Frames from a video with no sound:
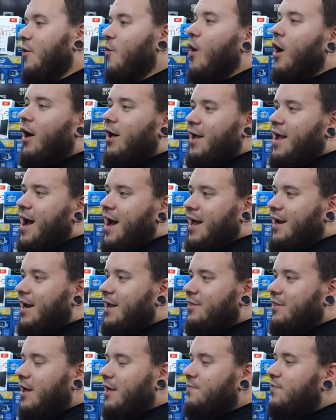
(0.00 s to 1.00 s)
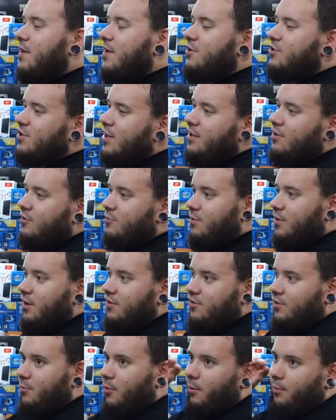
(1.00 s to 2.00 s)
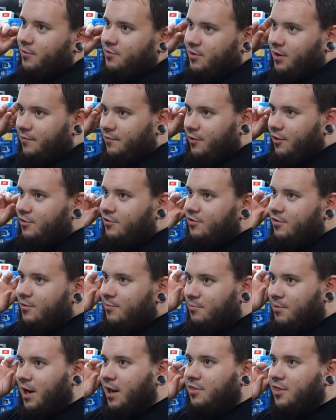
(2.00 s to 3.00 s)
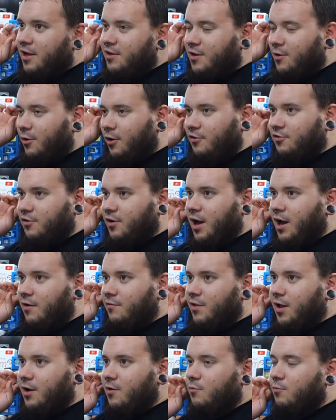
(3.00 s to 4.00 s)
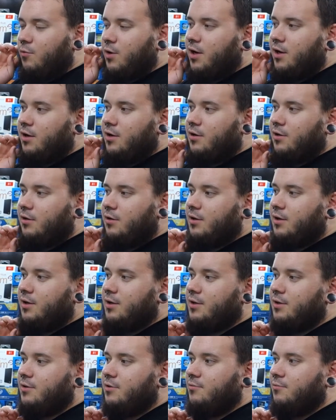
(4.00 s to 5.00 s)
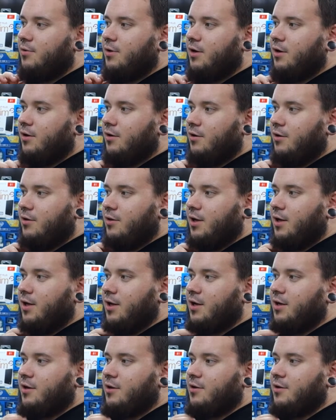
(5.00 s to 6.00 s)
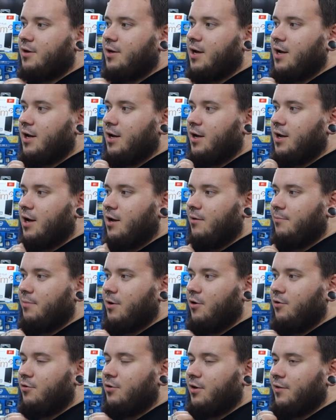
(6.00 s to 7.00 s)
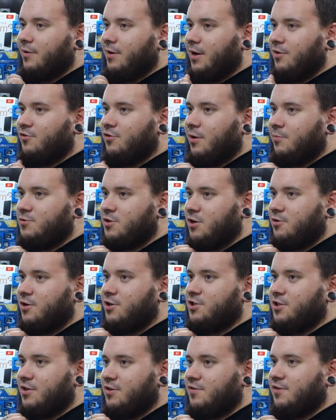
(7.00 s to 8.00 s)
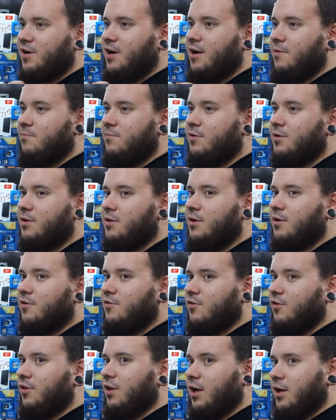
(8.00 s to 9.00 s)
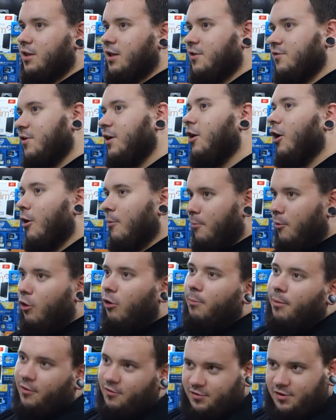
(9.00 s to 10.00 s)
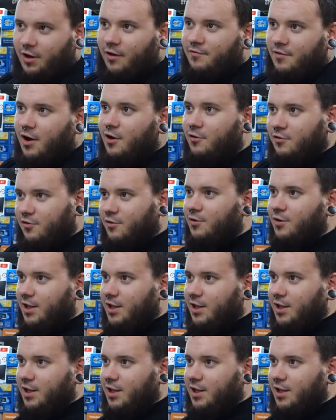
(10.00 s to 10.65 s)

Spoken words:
Well, yeah, and they usually do release the mobile stuff first, but I think they're also kind of we are getting kind of boned on the desktop generation this time, so let's get our mobile stuff out, so at